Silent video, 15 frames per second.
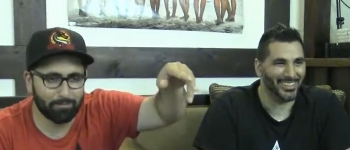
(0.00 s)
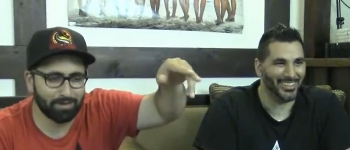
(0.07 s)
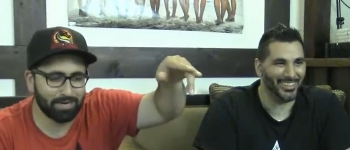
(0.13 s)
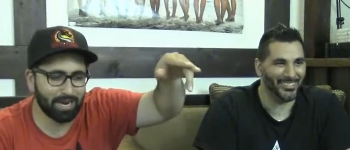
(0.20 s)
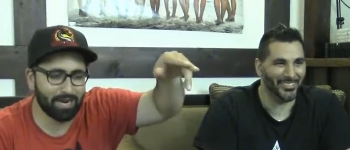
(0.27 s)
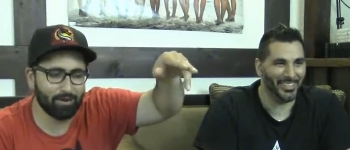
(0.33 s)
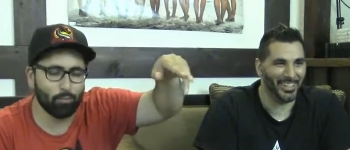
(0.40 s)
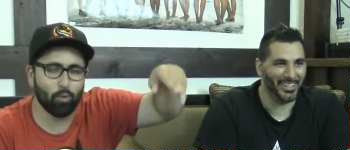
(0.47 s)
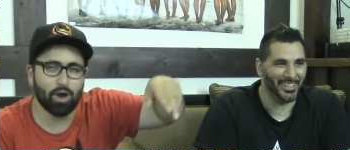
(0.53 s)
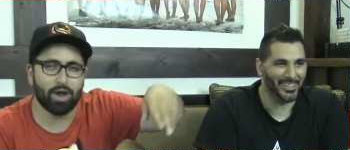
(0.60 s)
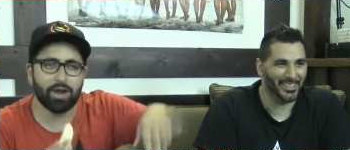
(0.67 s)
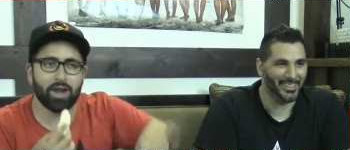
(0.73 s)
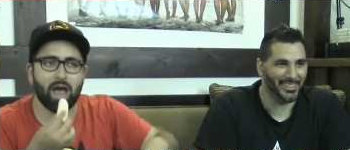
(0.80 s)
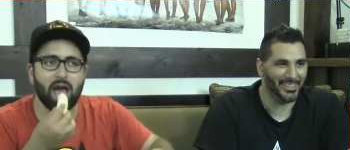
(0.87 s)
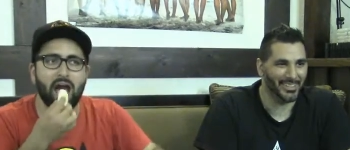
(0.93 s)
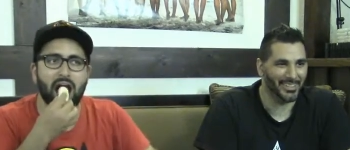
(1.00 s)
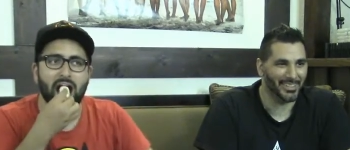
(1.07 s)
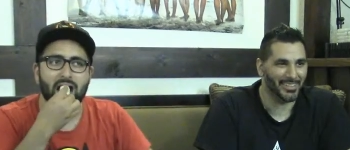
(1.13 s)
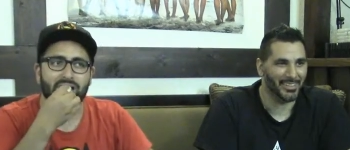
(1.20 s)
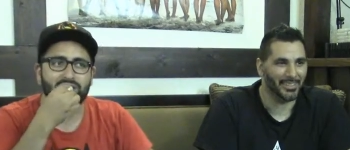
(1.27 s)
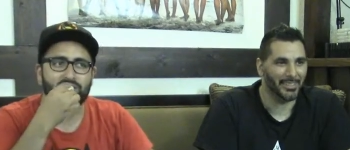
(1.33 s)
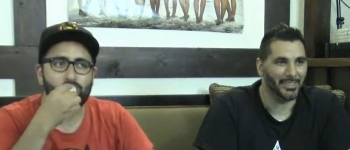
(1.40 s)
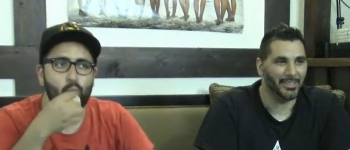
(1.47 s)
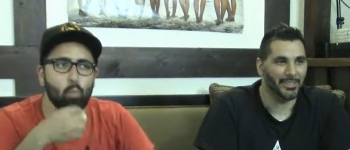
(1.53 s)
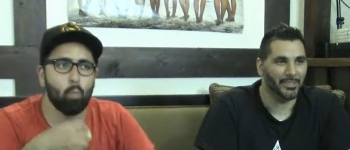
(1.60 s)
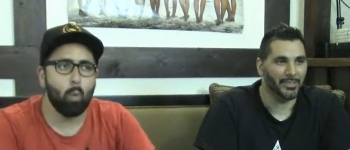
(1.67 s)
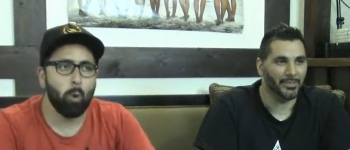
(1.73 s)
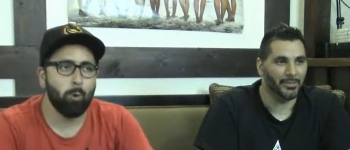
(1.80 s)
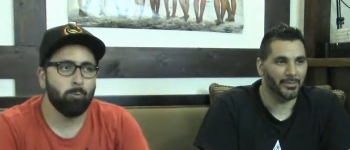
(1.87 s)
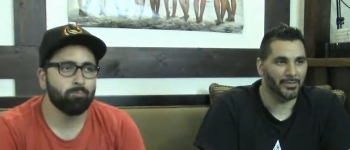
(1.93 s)
Speaker 1: banana one.
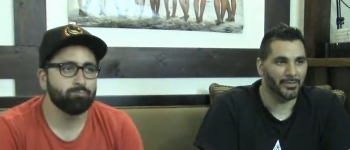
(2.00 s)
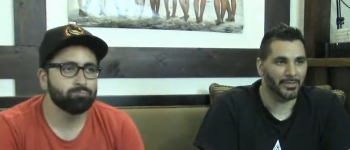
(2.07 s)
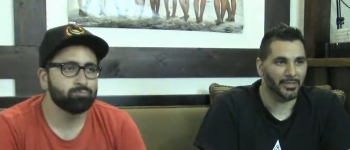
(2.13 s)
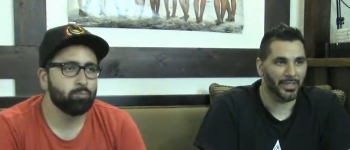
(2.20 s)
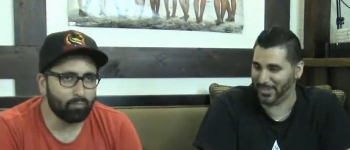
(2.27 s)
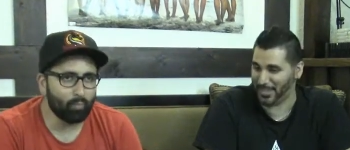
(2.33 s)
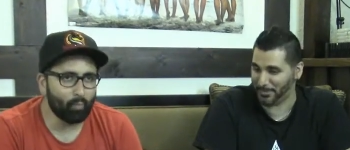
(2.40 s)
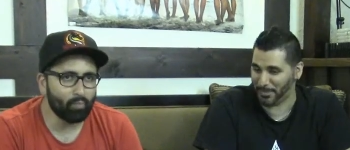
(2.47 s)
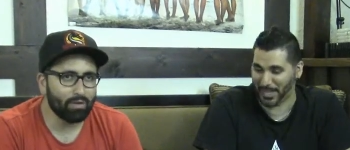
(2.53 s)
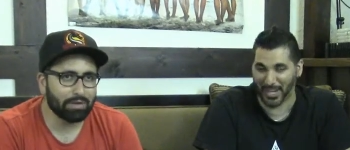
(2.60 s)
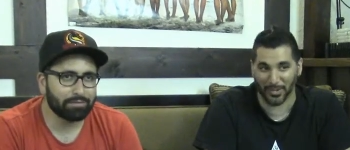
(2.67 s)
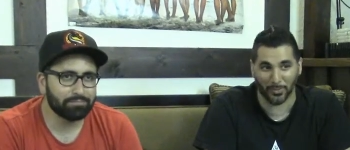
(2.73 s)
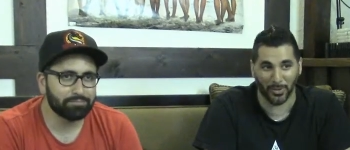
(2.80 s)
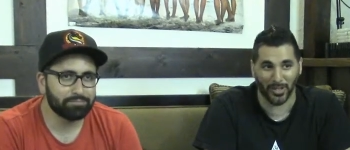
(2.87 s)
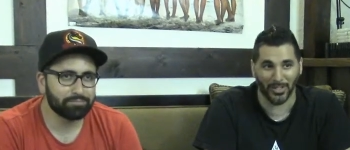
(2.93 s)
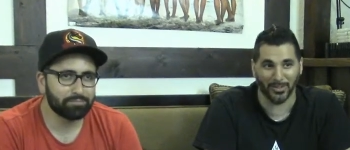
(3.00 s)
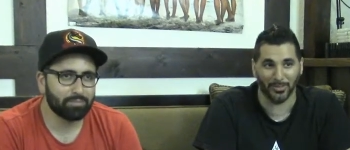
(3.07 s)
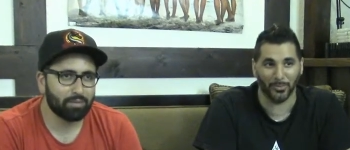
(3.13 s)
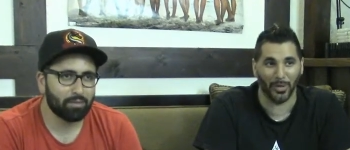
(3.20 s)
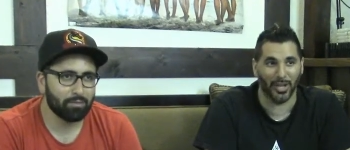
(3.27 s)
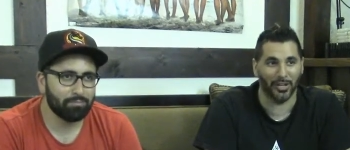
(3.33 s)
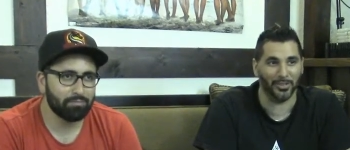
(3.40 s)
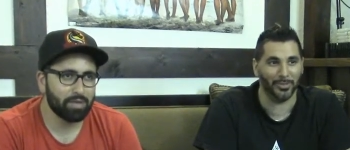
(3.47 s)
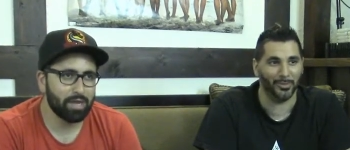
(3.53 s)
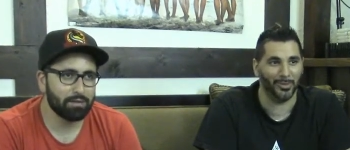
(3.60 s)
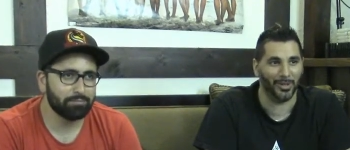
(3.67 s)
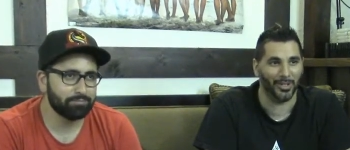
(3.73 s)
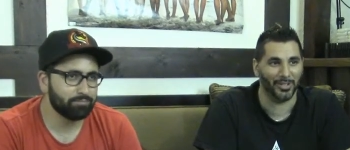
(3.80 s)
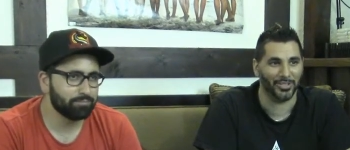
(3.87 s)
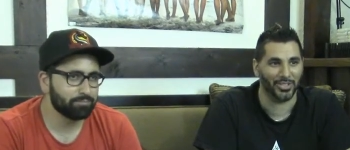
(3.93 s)
Speaker 2: That's banana one. Wow, you
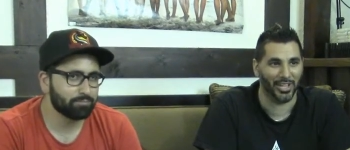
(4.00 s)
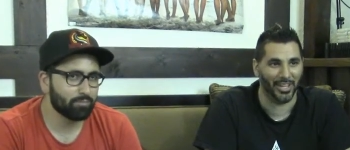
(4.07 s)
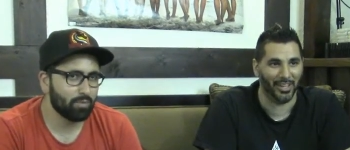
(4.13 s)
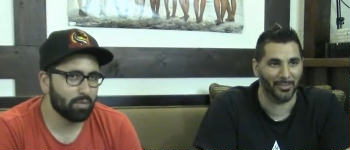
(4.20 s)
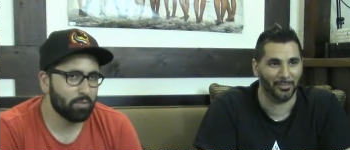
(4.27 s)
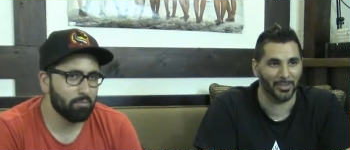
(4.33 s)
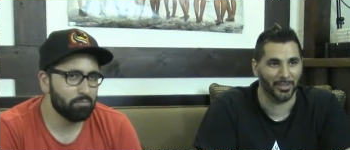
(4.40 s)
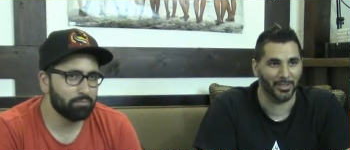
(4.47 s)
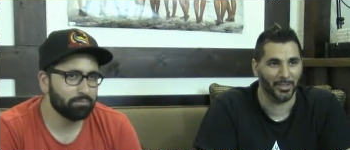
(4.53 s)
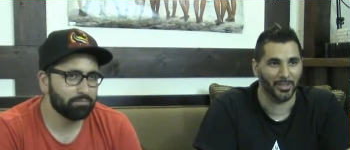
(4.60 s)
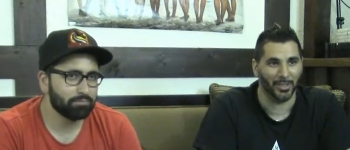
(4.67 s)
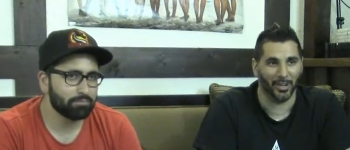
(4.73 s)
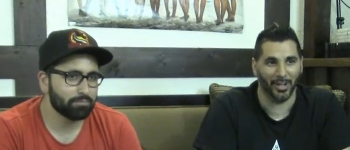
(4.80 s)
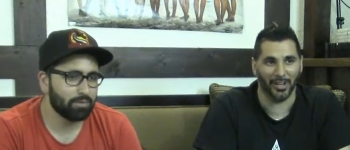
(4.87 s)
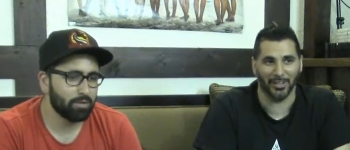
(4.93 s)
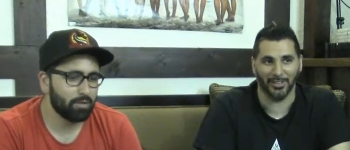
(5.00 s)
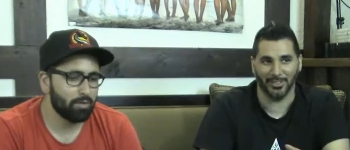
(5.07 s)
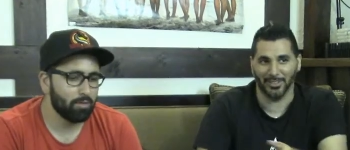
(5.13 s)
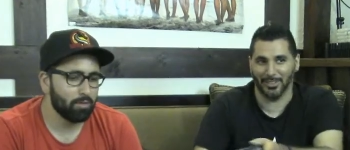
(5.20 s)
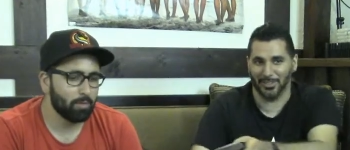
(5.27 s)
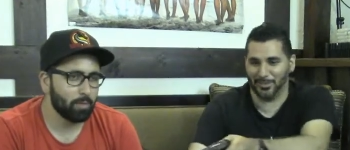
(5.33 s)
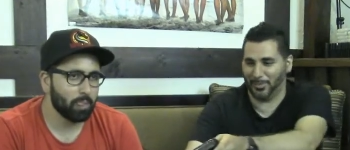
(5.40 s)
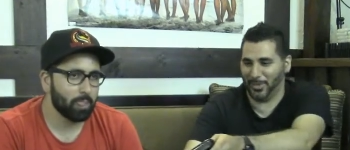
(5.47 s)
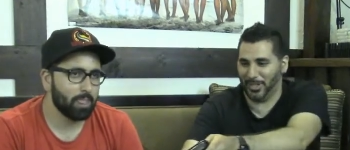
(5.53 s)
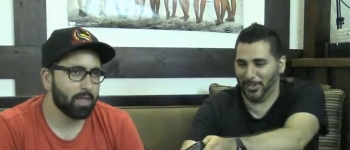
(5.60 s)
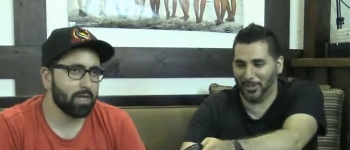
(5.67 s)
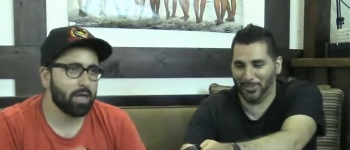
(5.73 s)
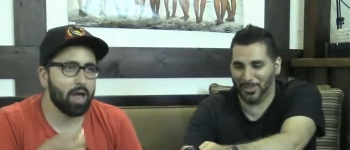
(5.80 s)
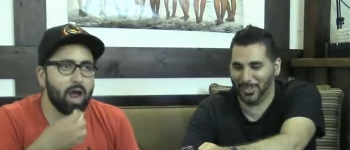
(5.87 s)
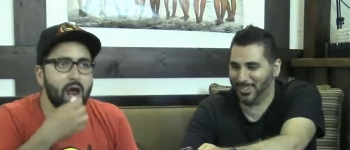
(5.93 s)
yeah. are a champ. All right, swing
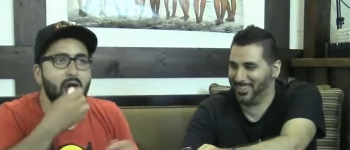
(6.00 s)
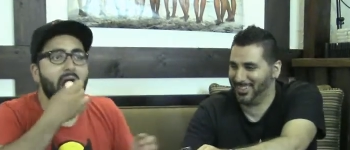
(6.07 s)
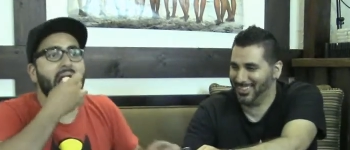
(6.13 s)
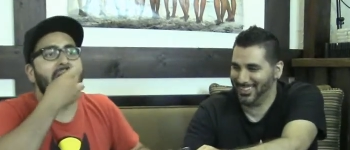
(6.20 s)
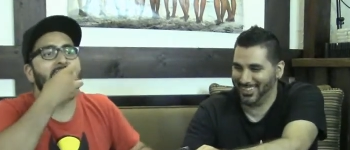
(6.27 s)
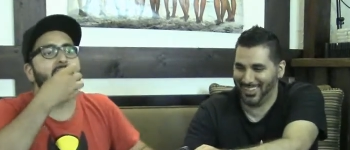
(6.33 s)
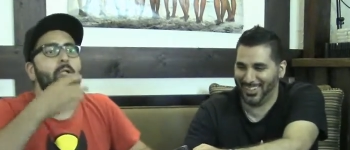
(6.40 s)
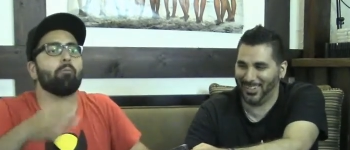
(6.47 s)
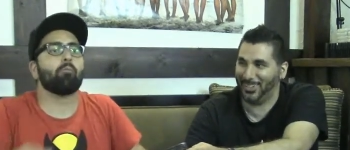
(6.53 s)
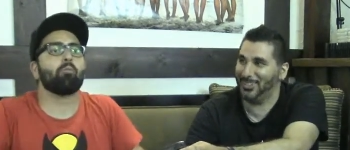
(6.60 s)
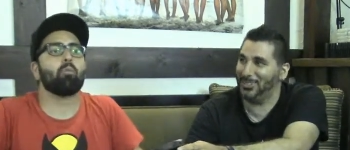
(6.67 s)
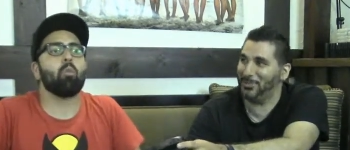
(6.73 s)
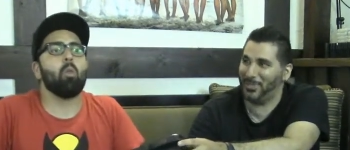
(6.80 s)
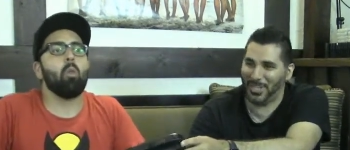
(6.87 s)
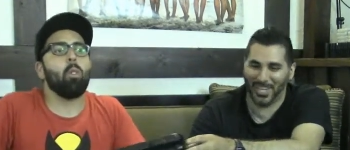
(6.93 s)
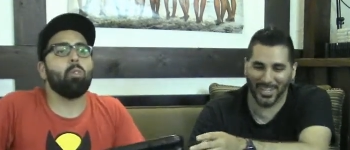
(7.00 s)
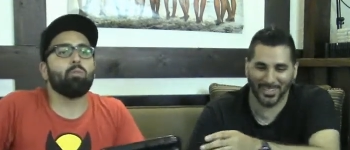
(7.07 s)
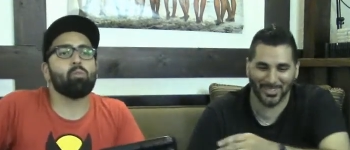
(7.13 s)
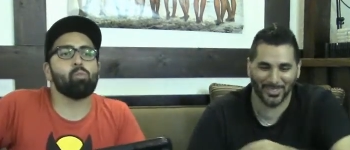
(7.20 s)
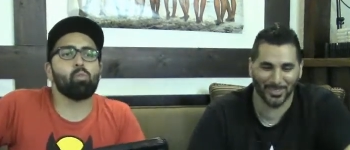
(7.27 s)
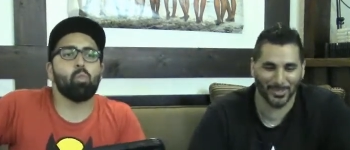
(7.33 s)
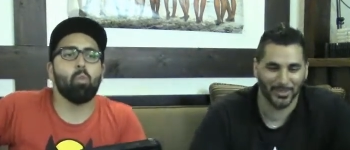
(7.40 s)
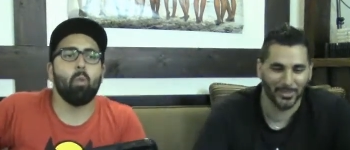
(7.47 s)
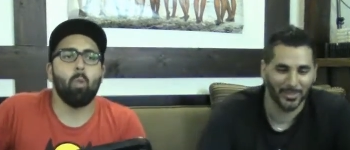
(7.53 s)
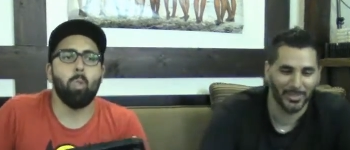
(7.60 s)
it over, oh, and I'll do banana two.